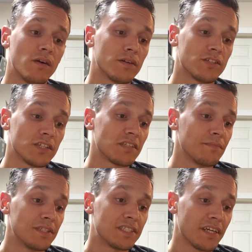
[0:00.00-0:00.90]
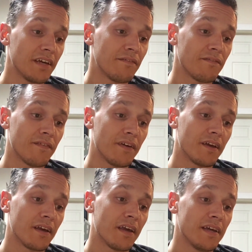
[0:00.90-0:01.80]
You know what, just to be safe,
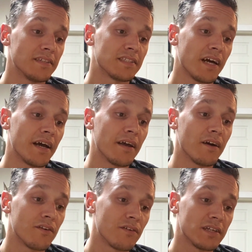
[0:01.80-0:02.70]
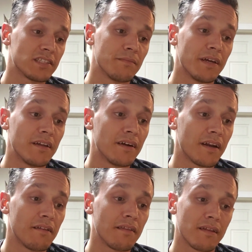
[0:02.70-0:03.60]
in case I underestimated
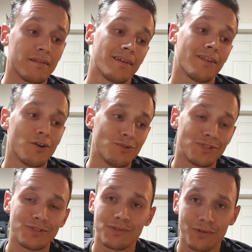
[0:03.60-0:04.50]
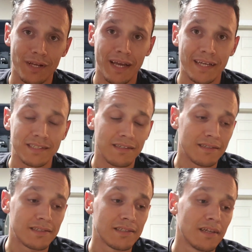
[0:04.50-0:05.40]
on anything like the hoses or the
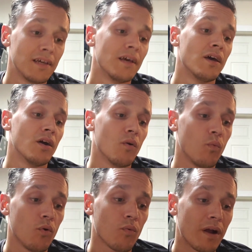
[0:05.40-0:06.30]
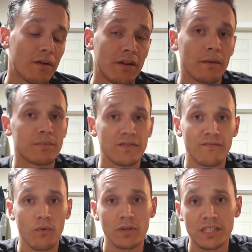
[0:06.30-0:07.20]
gaskets, we'll round it up to
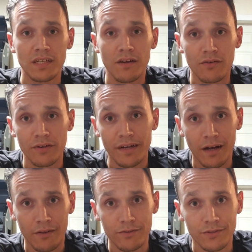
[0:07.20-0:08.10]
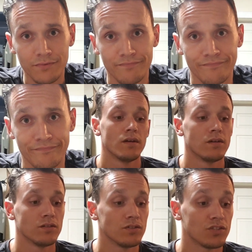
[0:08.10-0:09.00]
$1,400.
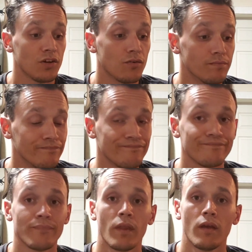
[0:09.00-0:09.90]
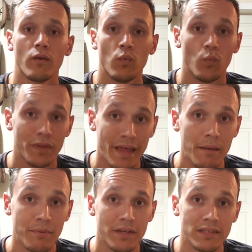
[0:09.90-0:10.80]
So, with
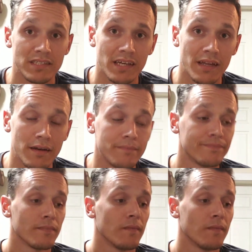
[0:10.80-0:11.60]
that being said,